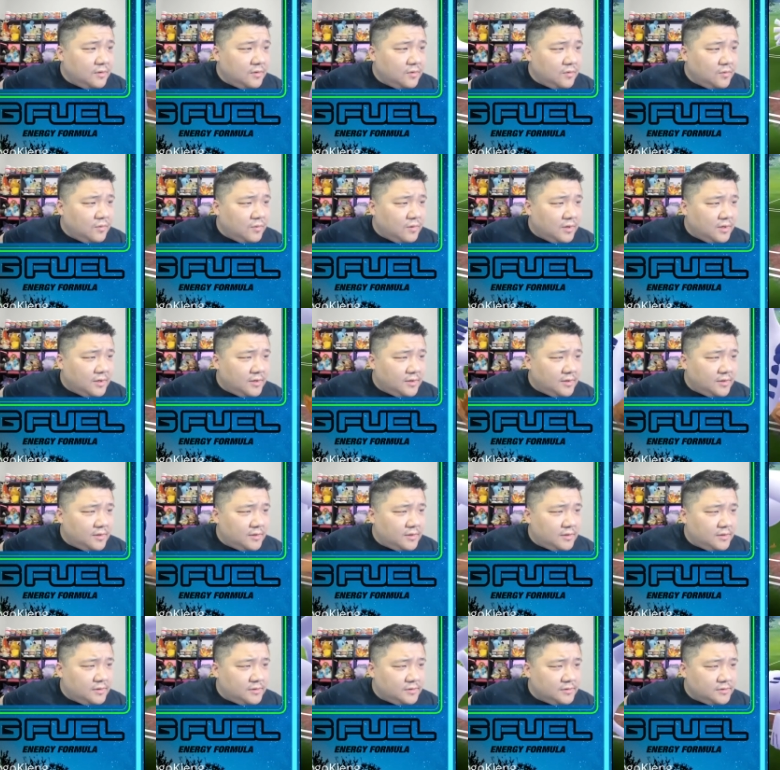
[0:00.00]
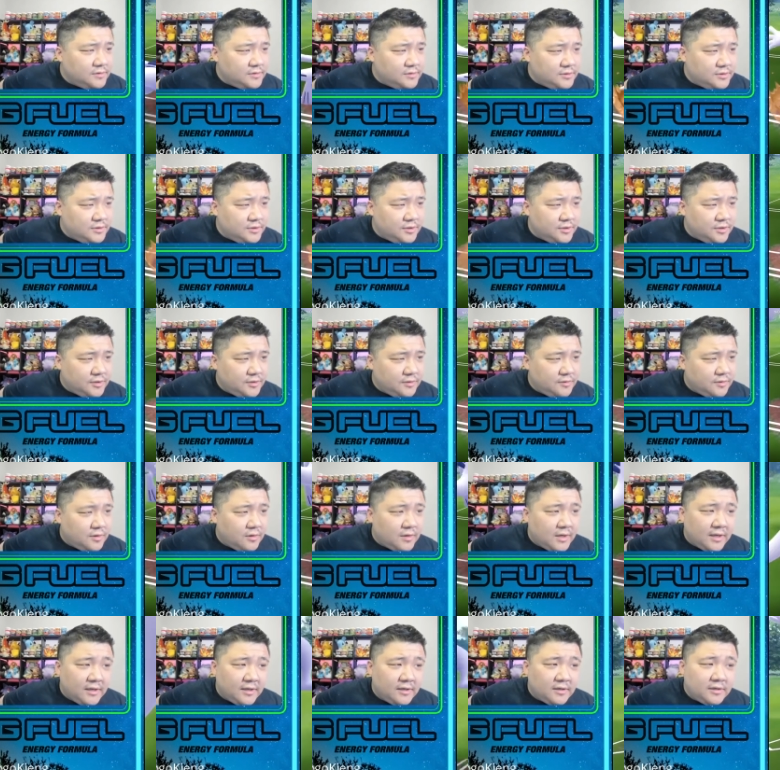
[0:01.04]
One, to
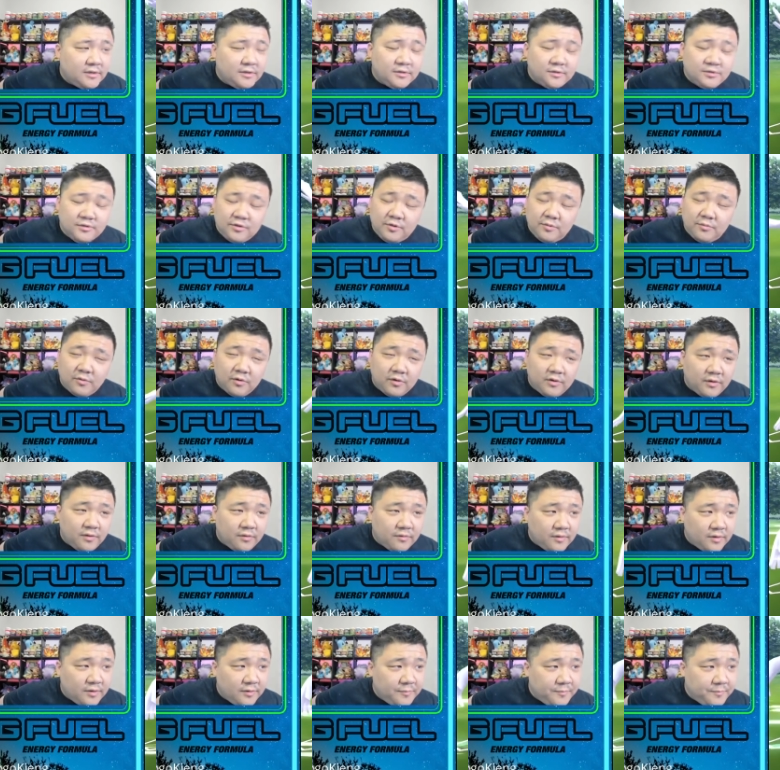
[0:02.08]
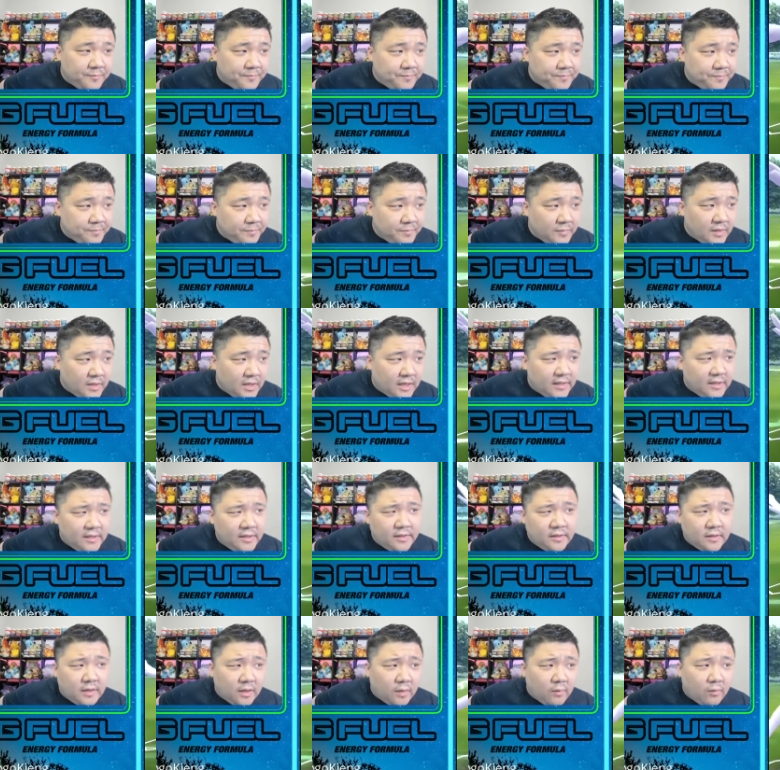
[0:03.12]
okay, gonna do two more than throw. I
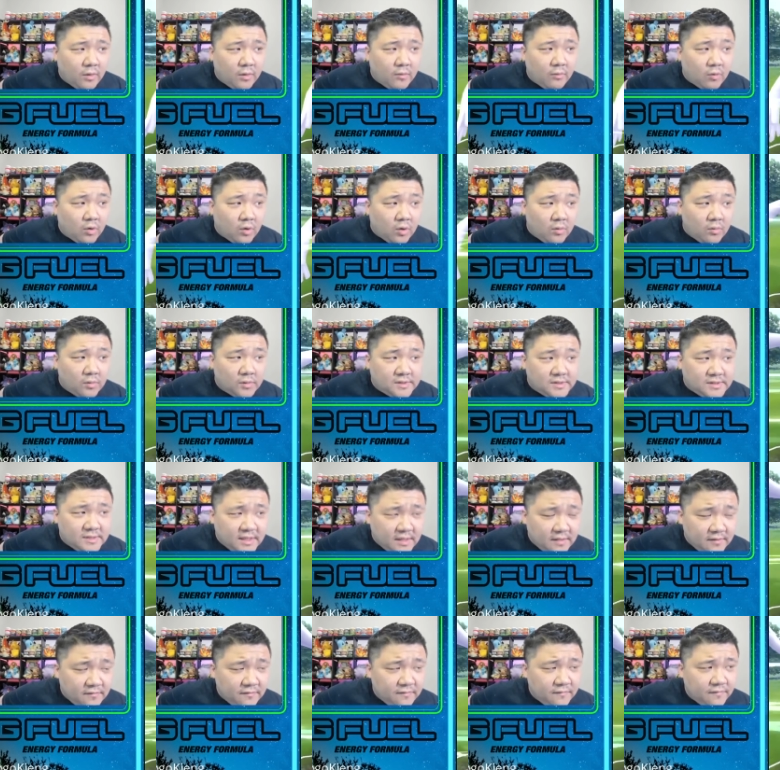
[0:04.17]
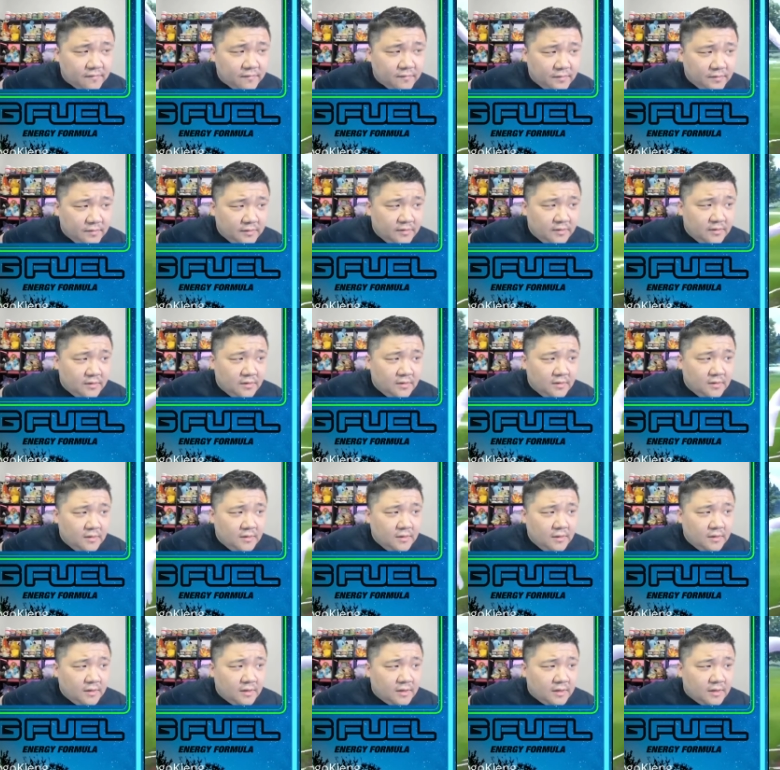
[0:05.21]
think uh, one more was safe.
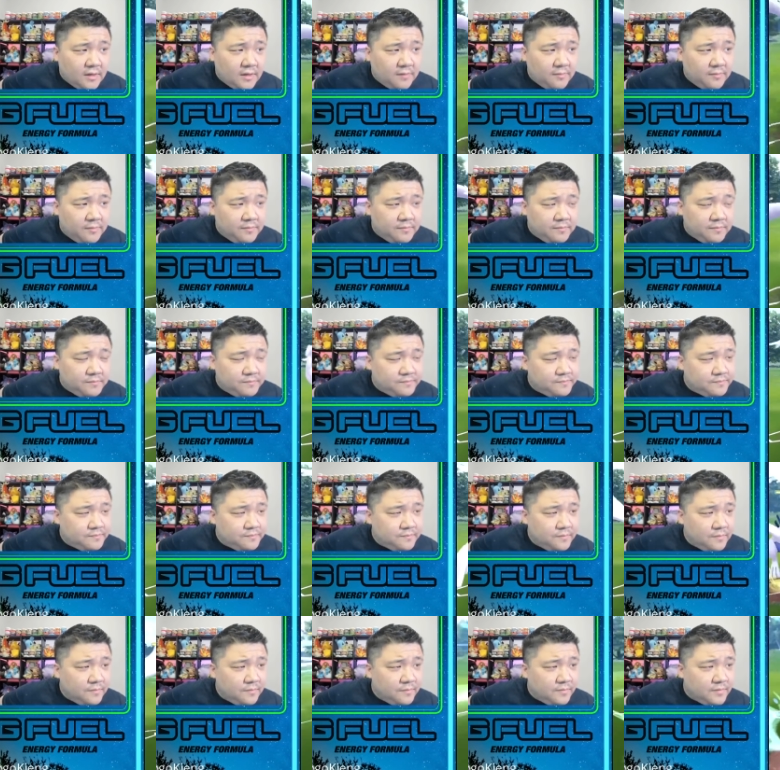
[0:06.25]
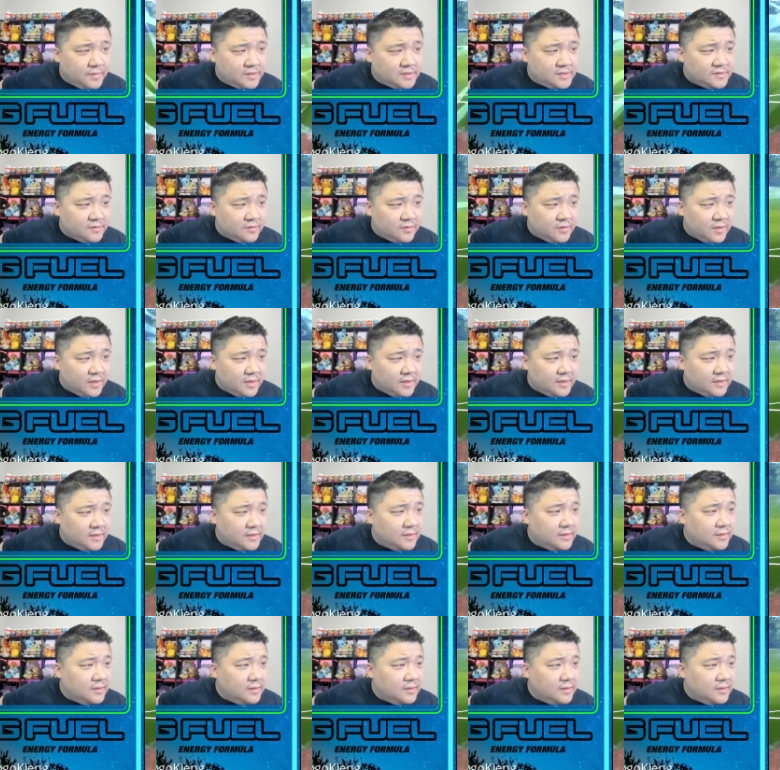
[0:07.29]
Um, that's okay.